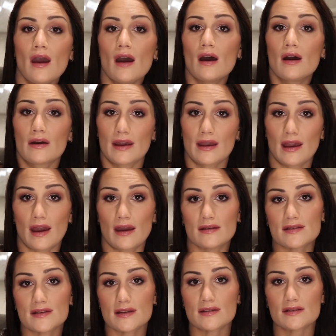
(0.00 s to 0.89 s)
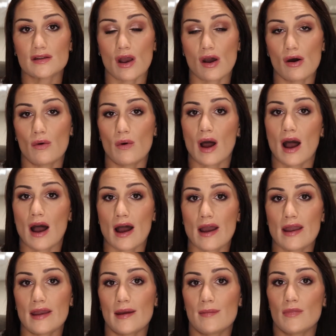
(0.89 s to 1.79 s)
Okay guys, so
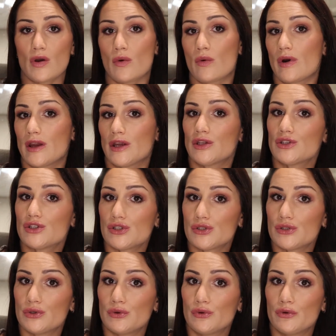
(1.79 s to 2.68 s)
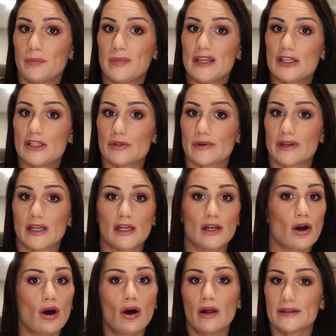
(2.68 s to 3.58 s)
I am going to be doing an
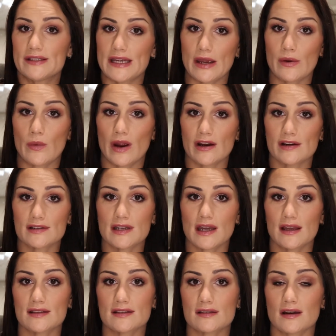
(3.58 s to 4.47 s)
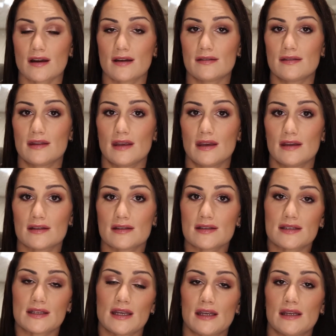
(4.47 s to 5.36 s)
all-day wear test on
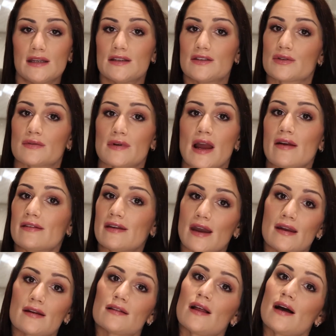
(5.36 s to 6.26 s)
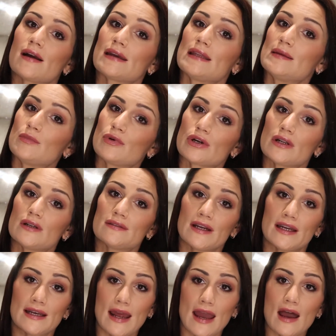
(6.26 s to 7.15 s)
this. It is around 9 o'clock in the morning
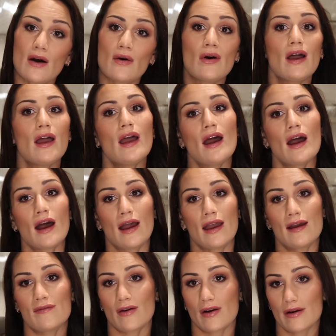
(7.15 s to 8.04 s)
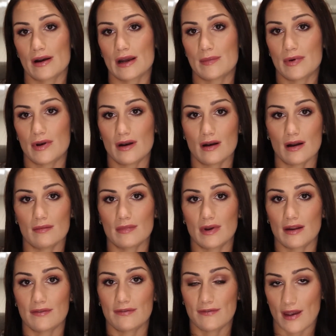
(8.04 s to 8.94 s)
right now. I have already put it on
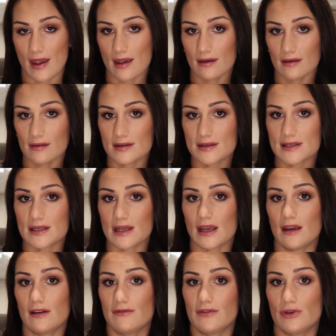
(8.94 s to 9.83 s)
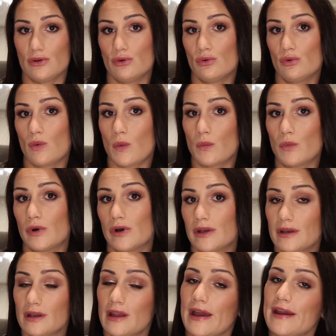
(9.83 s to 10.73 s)
my face. If you
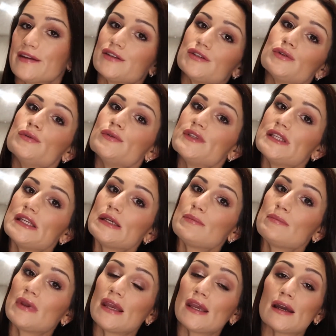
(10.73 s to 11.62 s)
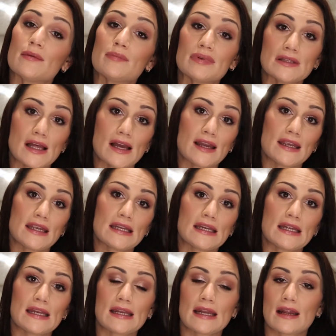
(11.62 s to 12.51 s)
would like to see me applying
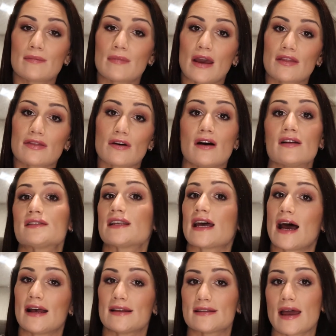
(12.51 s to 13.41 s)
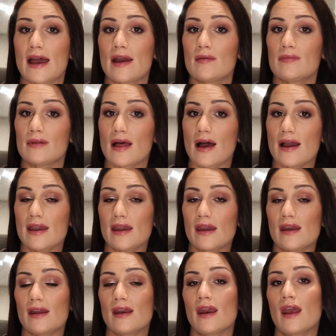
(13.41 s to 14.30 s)
it and my thoughts as I apply
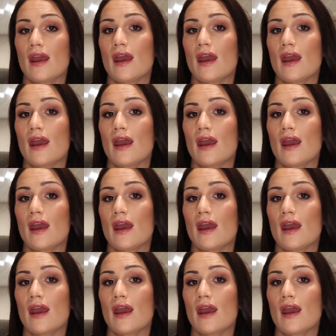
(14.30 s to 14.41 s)
it,